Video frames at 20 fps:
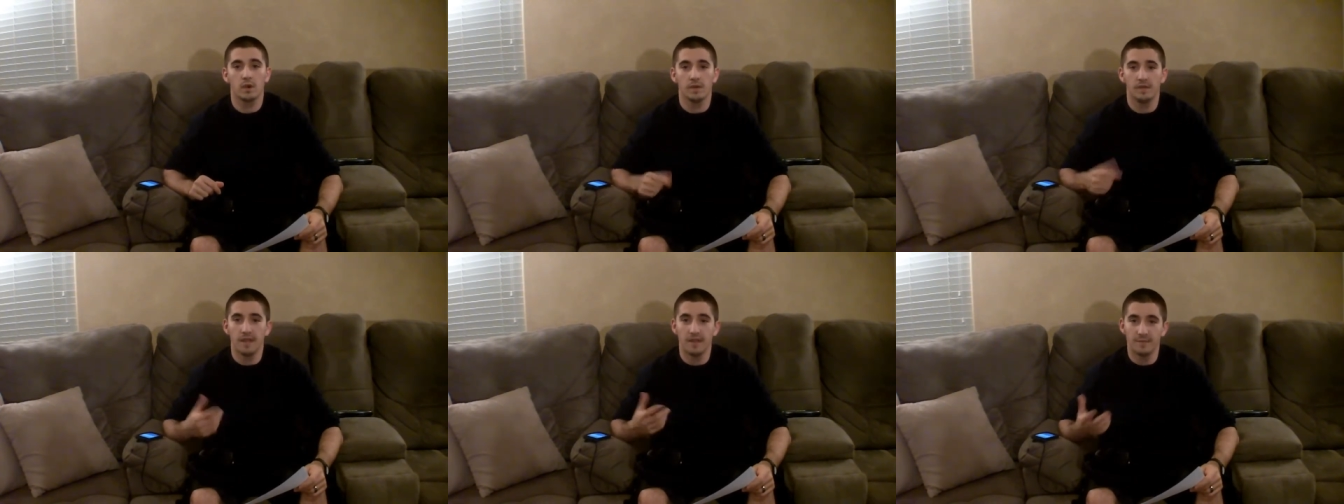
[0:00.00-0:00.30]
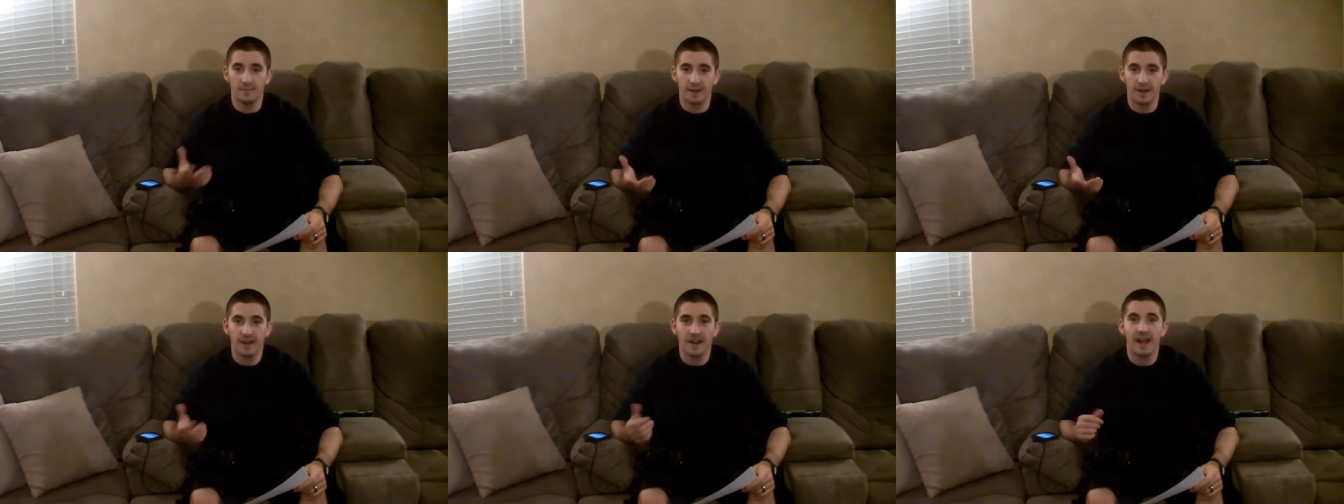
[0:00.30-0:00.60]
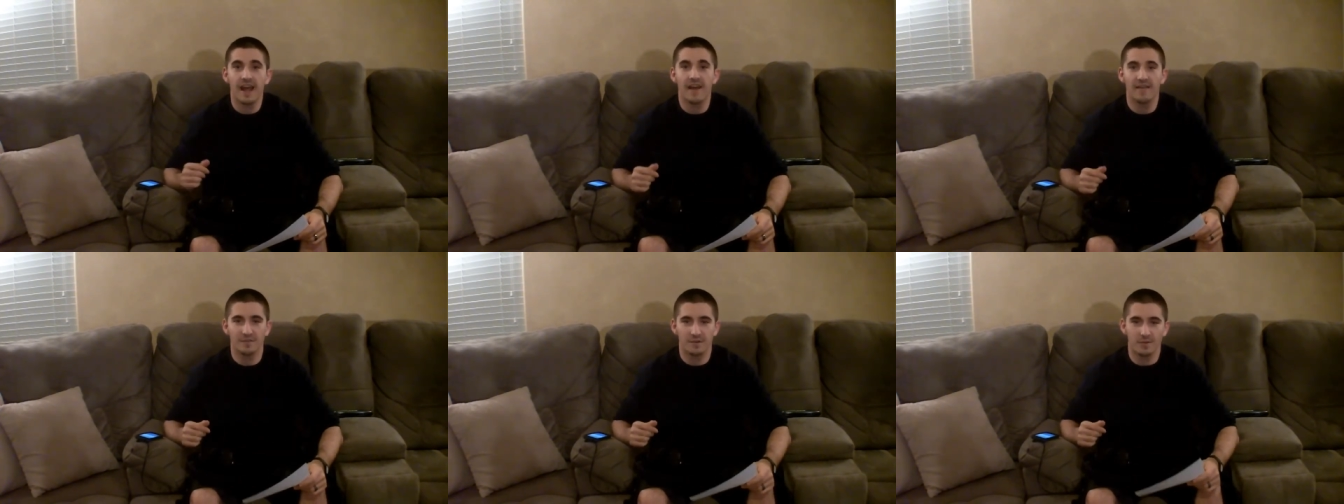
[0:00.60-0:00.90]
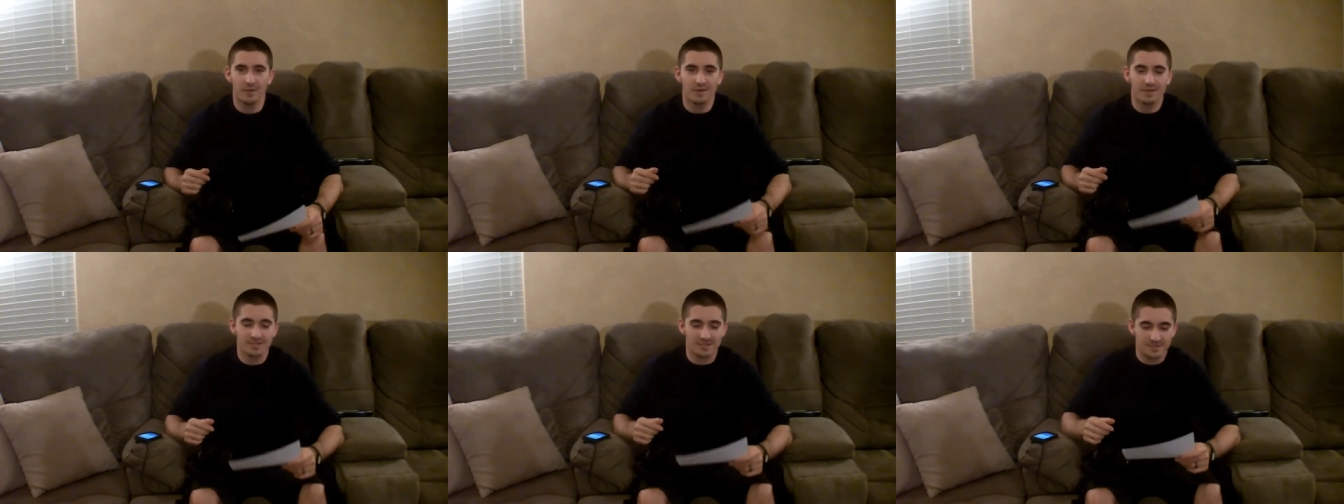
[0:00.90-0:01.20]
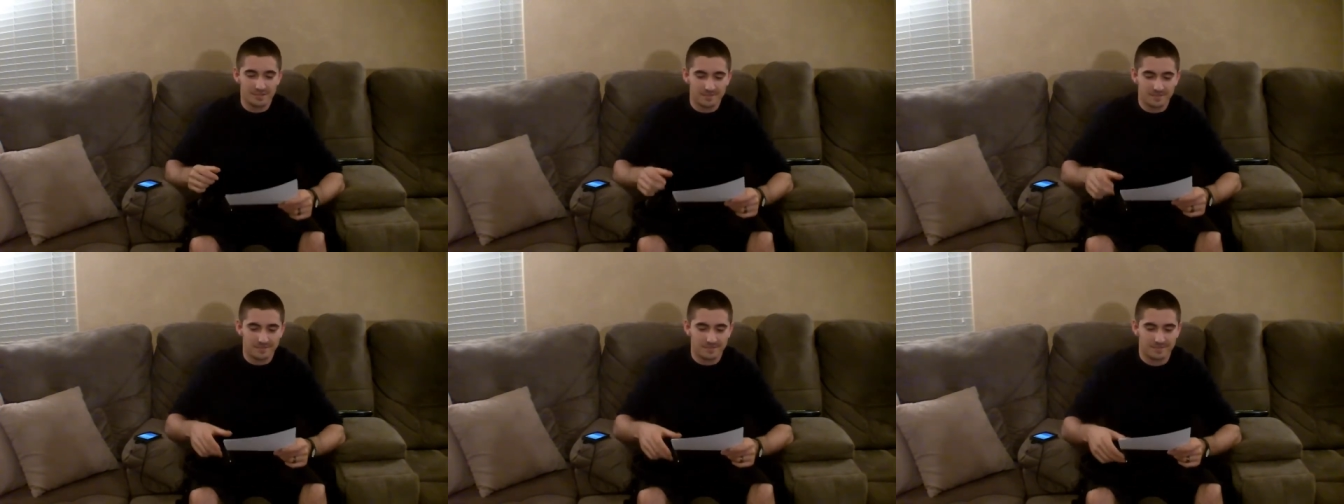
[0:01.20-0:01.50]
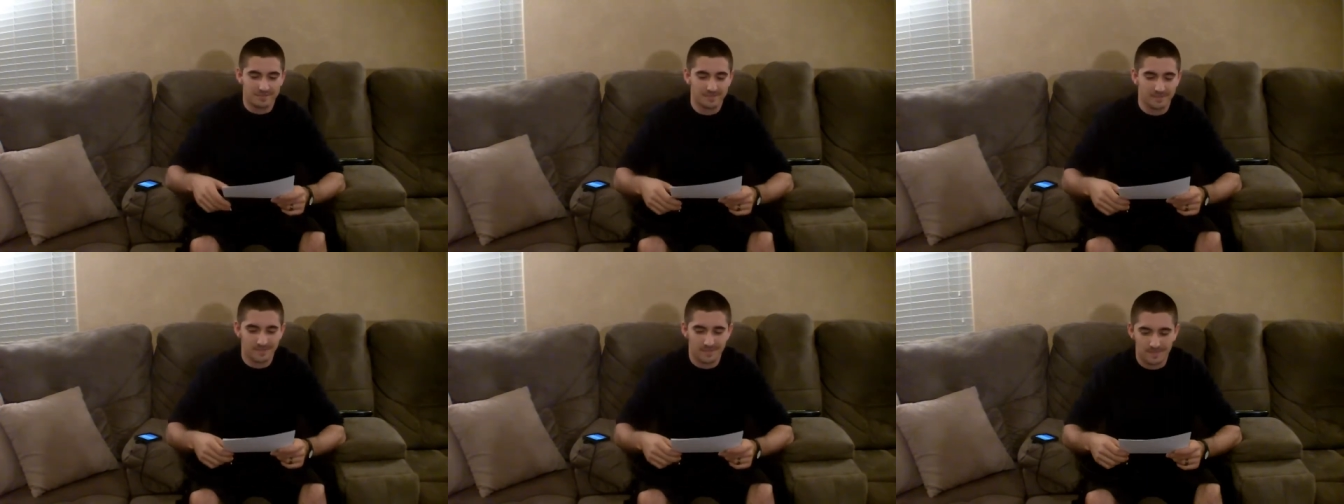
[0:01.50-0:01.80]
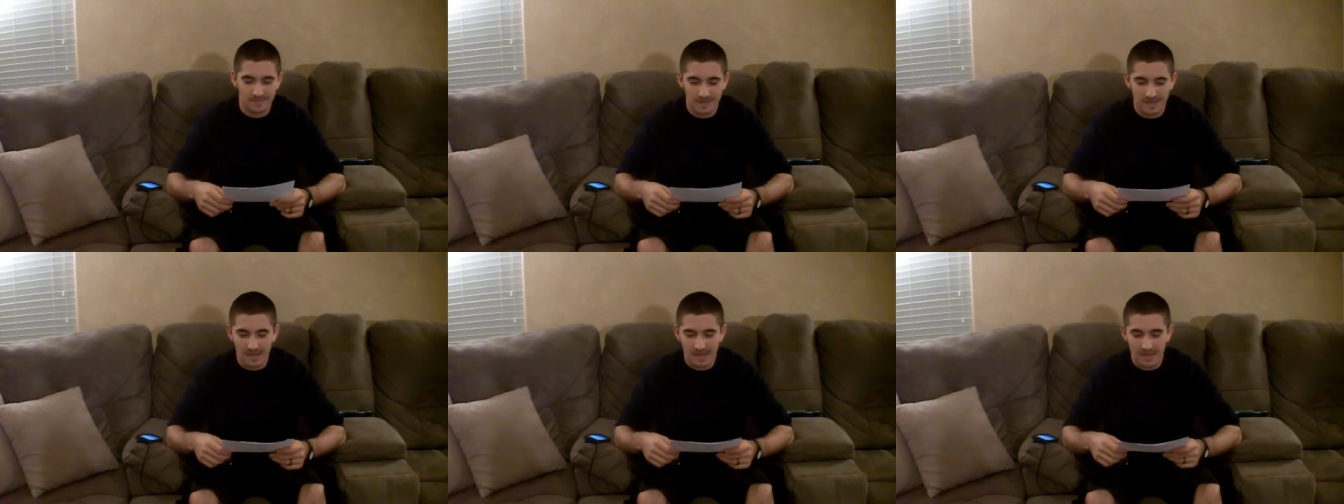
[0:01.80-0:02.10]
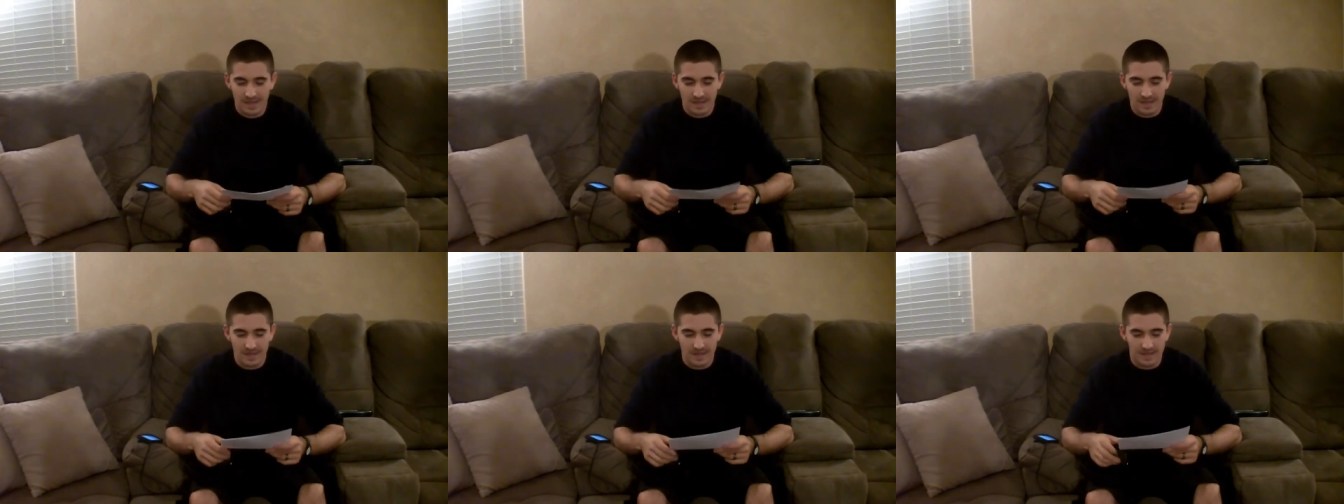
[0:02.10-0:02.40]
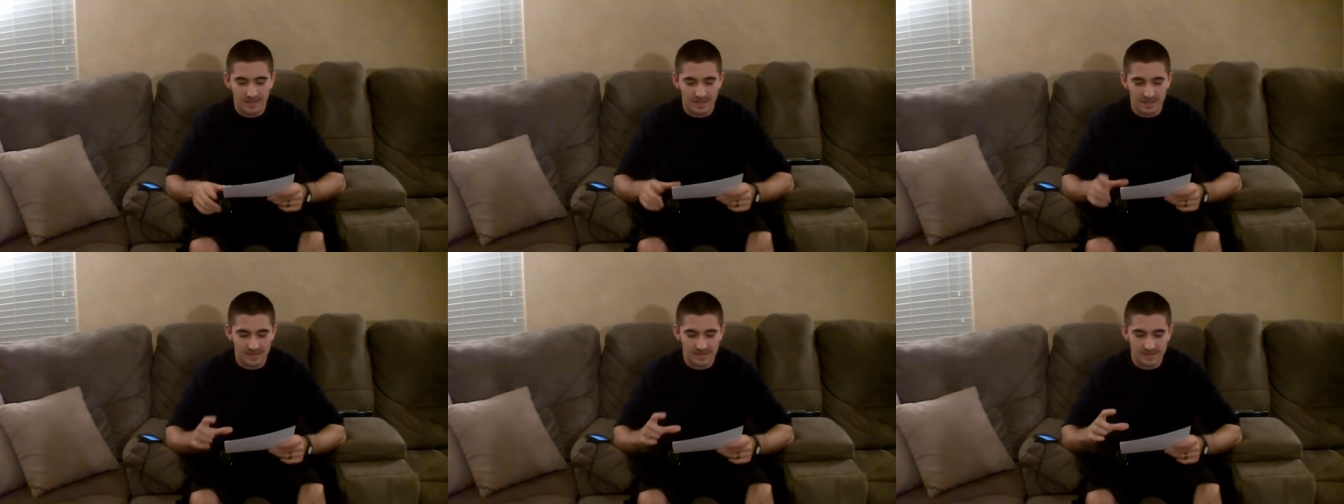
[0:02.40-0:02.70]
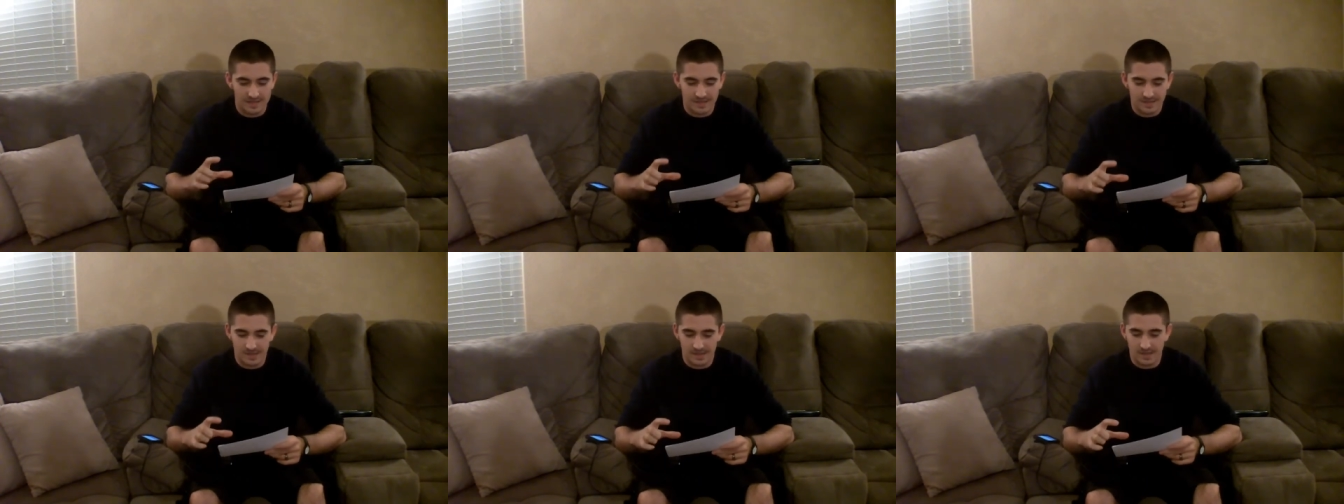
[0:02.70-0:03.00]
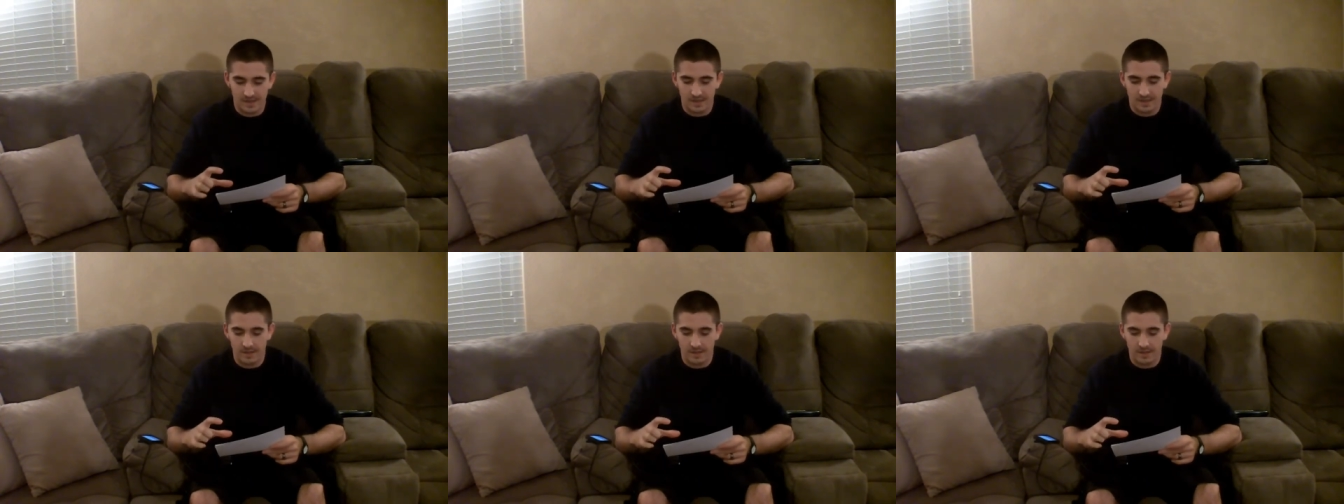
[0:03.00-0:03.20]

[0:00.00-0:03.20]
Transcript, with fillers: and then read it afterwards. It's